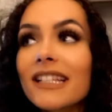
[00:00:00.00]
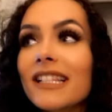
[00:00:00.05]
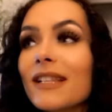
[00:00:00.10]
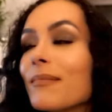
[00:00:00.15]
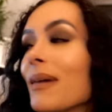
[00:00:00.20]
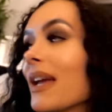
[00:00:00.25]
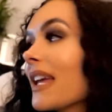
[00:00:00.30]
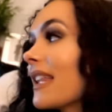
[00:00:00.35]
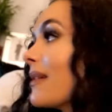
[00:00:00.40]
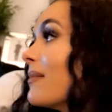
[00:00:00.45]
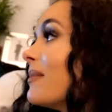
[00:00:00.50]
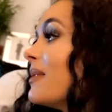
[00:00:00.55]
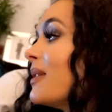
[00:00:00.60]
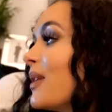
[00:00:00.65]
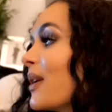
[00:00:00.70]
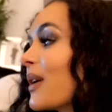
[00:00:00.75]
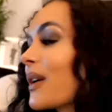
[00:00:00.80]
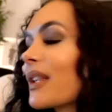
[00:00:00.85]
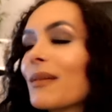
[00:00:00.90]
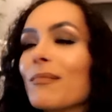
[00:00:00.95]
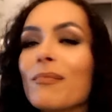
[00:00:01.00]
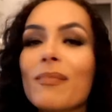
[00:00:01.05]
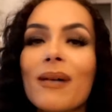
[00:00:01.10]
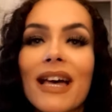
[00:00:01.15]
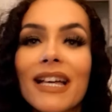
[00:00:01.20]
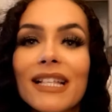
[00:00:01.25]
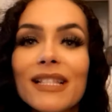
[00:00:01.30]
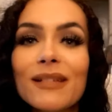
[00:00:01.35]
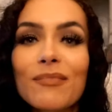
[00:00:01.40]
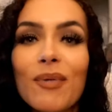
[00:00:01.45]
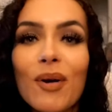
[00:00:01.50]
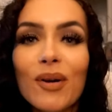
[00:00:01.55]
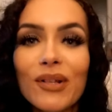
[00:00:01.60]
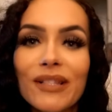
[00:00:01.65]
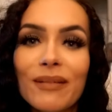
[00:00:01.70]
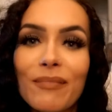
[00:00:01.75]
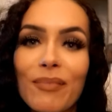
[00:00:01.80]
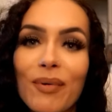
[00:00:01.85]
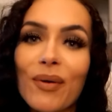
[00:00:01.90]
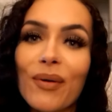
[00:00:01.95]
to make them look the best
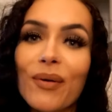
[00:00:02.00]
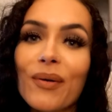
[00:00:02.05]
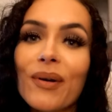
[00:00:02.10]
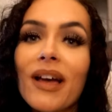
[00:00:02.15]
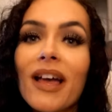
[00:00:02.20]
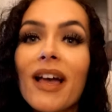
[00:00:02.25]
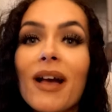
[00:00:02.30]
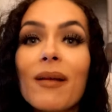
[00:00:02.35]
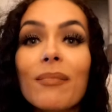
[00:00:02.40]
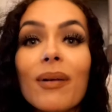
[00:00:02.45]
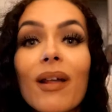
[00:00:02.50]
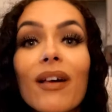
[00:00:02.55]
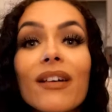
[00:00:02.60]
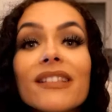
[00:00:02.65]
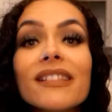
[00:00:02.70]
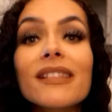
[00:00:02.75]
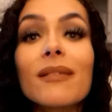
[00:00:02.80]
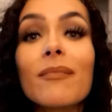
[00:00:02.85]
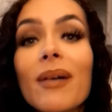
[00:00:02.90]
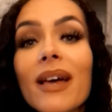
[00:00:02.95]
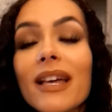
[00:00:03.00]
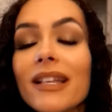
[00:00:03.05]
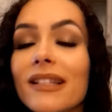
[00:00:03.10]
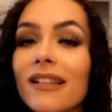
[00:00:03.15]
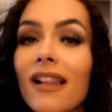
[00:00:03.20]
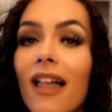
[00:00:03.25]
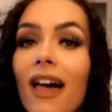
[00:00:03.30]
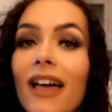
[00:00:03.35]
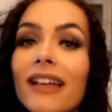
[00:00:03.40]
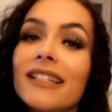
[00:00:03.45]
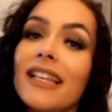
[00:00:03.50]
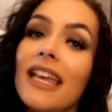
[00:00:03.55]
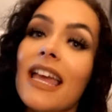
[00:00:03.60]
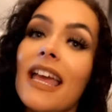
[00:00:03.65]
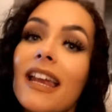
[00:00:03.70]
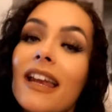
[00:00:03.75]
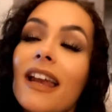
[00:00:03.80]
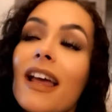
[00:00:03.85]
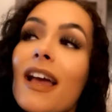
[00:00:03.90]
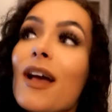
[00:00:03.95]
possible plus the best
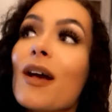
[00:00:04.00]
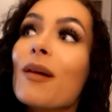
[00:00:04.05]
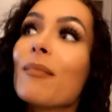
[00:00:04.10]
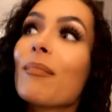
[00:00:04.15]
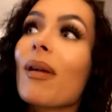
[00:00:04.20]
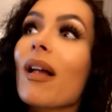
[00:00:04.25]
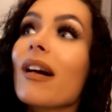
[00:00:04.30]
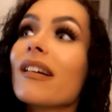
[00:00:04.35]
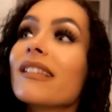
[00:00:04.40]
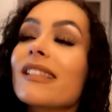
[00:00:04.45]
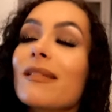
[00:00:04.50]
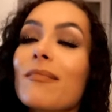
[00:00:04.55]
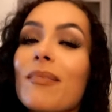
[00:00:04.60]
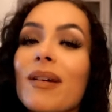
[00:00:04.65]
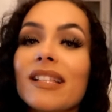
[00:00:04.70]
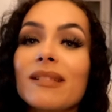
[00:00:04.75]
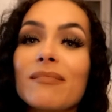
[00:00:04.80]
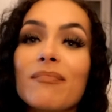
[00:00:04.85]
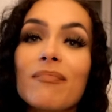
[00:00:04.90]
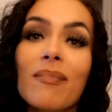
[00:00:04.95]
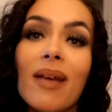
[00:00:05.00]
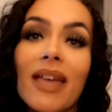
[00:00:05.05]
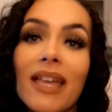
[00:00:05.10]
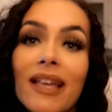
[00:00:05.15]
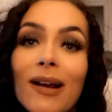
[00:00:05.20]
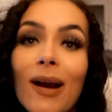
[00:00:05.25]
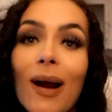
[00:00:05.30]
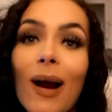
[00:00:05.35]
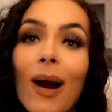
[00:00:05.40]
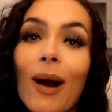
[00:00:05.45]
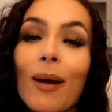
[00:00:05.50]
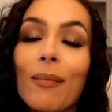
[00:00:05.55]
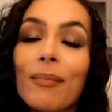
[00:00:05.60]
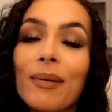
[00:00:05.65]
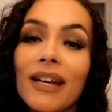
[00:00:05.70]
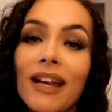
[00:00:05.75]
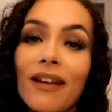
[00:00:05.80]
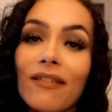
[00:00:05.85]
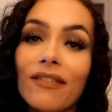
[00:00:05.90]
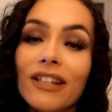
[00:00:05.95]
lighting plus the best makeup
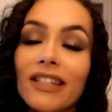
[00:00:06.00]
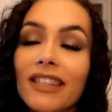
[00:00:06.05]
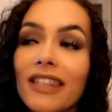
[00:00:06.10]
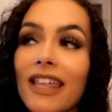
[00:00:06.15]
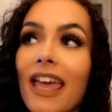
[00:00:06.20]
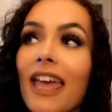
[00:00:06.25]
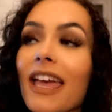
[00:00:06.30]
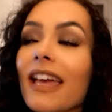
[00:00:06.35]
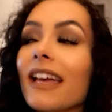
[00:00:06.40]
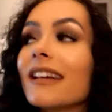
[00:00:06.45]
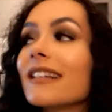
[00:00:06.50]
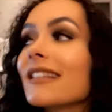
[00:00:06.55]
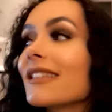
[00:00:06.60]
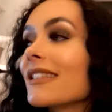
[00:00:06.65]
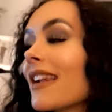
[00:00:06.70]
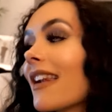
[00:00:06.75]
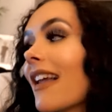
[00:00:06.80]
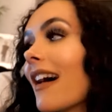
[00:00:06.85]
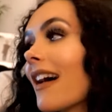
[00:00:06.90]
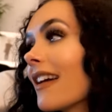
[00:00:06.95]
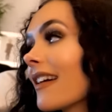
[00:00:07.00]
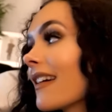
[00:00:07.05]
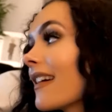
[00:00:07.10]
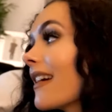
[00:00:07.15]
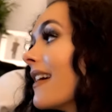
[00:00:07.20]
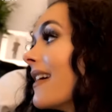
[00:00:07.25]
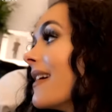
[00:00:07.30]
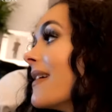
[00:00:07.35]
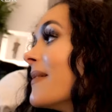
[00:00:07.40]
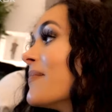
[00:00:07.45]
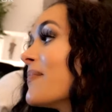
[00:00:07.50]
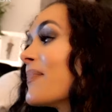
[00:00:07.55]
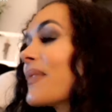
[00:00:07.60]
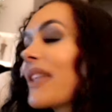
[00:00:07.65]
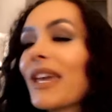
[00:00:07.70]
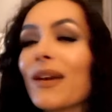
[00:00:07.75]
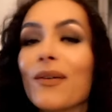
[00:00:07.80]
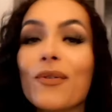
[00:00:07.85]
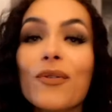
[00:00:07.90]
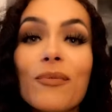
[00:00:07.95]
and everything so like
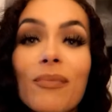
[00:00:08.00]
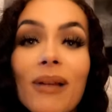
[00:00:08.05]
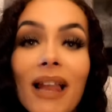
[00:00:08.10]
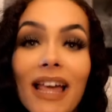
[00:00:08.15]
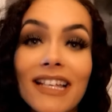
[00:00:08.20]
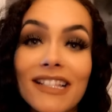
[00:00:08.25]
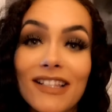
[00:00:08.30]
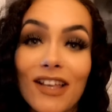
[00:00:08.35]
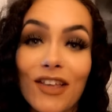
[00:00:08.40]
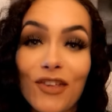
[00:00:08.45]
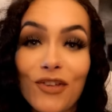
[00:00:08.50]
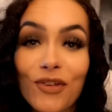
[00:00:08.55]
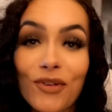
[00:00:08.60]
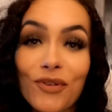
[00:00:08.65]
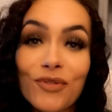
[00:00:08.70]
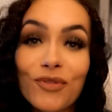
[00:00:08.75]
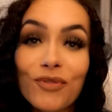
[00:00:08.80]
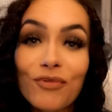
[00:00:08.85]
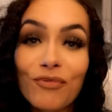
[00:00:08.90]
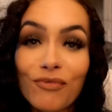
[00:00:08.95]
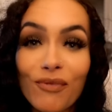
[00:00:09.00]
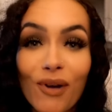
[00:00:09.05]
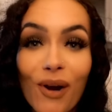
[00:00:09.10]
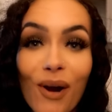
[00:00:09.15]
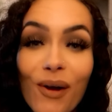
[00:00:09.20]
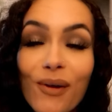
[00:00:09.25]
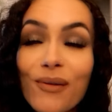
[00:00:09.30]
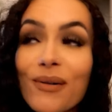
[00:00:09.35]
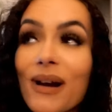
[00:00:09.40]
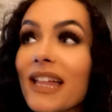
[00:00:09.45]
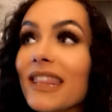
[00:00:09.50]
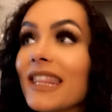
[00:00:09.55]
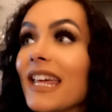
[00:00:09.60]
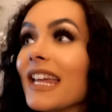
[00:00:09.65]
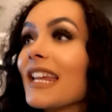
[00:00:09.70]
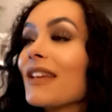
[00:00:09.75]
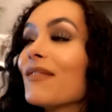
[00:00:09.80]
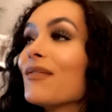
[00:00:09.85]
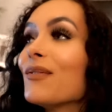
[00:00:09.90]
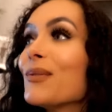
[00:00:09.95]
it all plays a huge role and
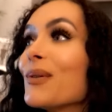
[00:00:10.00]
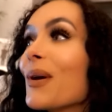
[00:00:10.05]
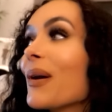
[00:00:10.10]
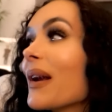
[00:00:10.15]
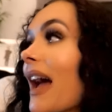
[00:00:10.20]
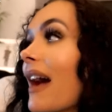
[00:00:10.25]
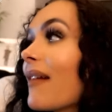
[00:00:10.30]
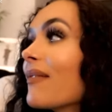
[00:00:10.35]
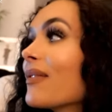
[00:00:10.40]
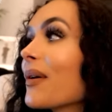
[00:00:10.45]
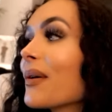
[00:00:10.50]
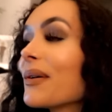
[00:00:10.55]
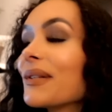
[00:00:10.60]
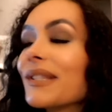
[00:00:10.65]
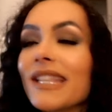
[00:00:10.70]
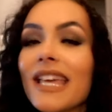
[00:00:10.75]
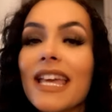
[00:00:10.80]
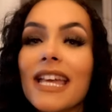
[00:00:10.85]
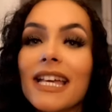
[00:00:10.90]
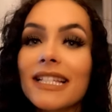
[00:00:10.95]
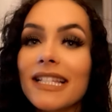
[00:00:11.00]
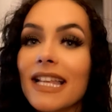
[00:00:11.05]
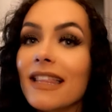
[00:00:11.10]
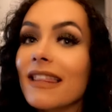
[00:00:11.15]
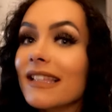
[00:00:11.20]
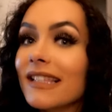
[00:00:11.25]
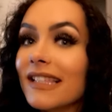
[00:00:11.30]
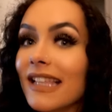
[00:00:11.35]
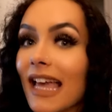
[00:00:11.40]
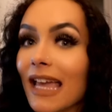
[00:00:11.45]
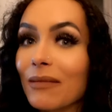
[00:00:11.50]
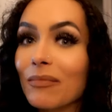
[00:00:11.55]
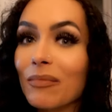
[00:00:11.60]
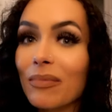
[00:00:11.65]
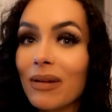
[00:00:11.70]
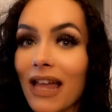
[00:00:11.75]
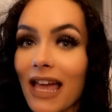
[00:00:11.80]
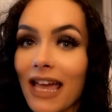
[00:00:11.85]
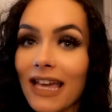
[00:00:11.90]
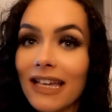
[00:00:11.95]
then if you don't have those things in the same
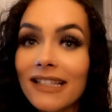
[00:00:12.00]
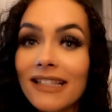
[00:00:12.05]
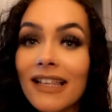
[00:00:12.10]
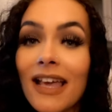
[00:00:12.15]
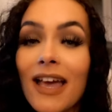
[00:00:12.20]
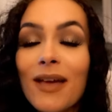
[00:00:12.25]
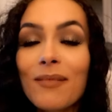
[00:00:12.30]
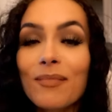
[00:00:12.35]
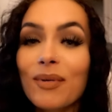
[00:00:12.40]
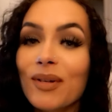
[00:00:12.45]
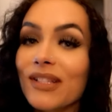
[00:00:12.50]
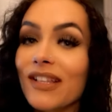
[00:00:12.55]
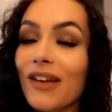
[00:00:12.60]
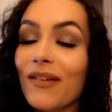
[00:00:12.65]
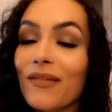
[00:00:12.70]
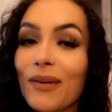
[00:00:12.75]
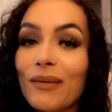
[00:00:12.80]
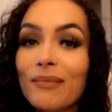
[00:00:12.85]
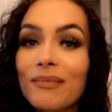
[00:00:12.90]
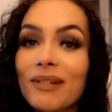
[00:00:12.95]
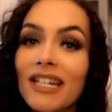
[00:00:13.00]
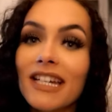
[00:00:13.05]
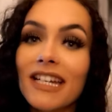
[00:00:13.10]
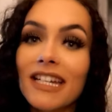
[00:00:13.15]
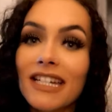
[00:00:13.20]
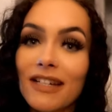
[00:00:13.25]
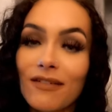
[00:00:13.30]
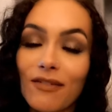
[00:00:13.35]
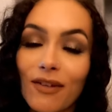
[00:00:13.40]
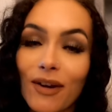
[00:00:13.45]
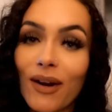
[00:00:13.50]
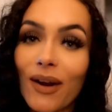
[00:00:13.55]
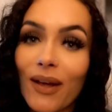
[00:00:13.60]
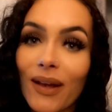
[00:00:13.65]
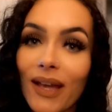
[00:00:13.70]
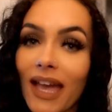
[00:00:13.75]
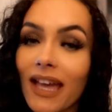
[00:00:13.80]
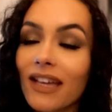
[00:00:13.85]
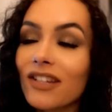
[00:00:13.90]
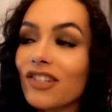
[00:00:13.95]
place because I filmed in a different
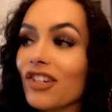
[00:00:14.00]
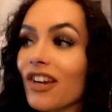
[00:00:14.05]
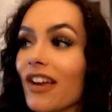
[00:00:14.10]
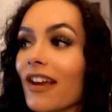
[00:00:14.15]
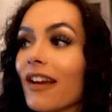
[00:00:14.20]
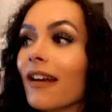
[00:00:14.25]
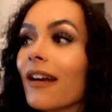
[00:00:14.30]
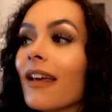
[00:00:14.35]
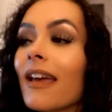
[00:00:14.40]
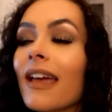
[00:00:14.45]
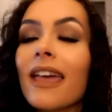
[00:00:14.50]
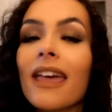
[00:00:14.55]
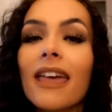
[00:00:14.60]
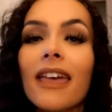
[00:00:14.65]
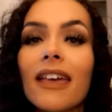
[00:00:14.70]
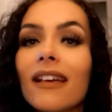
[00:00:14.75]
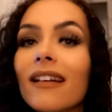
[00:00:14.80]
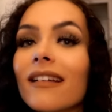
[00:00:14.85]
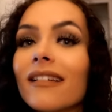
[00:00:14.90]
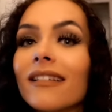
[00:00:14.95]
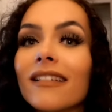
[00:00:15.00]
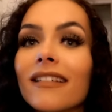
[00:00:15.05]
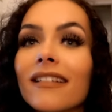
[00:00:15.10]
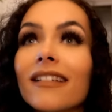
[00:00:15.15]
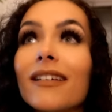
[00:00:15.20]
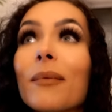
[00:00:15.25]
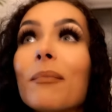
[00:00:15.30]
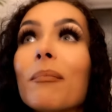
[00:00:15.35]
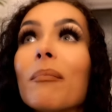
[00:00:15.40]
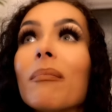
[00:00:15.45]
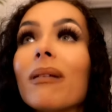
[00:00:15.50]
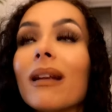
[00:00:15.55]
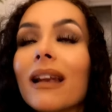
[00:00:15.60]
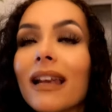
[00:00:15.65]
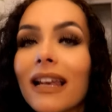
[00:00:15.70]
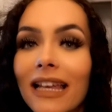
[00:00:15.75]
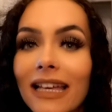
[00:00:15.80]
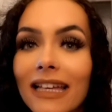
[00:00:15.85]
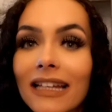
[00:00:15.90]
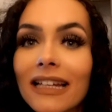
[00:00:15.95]
location it can look
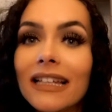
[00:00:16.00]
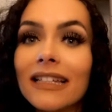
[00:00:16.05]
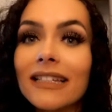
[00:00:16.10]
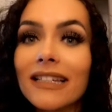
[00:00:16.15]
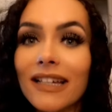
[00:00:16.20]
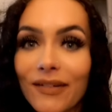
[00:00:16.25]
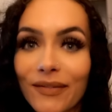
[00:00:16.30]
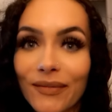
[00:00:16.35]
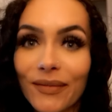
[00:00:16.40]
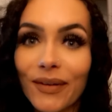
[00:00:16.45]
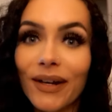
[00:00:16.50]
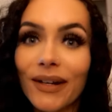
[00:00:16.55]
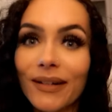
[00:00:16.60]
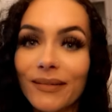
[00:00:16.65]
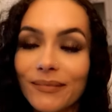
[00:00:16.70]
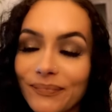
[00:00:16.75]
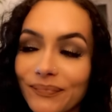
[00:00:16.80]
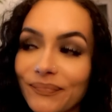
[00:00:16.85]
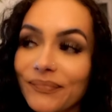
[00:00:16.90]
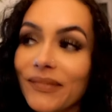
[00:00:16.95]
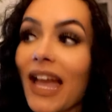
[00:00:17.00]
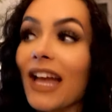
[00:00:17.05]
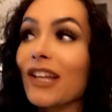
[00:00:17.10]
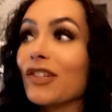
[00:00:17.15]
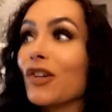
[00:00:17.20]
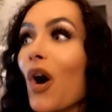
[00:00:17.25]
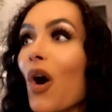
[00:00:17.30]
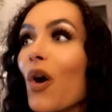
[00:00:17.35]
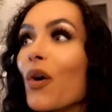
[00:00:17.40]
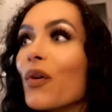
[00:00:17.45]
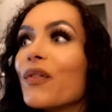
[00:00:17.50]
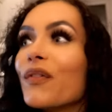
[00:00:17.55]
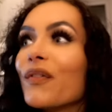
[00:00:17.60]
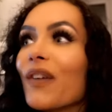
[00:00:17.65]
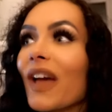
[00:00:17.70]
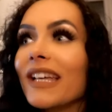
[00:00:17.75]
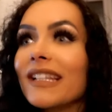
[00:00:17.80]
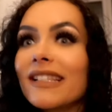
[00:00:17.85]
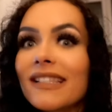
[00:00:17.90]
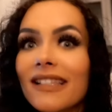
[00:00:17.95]
completely different and your whole
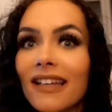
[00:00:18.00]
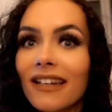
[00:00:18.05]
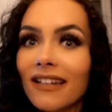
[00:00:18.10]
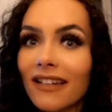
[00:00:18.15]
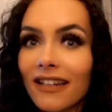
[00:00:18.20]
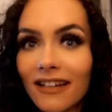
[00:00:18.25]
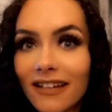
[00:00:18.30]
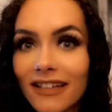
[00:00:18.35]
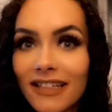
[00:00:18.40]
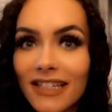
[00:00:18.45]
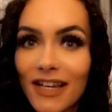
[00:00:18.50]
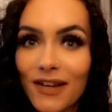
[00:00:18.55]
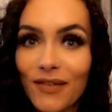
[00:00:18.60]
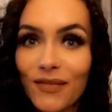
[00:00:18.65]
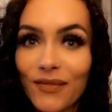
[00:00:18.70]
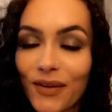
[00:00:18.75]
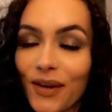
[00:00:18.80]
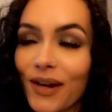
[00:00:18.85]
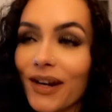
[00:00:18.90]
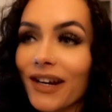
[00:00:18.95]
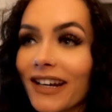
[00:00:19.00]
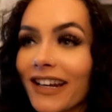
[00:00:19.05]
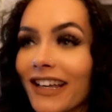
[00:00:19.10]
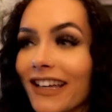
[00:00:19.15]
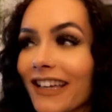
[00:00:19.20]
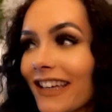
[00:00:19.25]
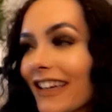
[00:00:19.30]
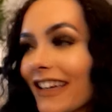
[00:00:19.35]
face can look different.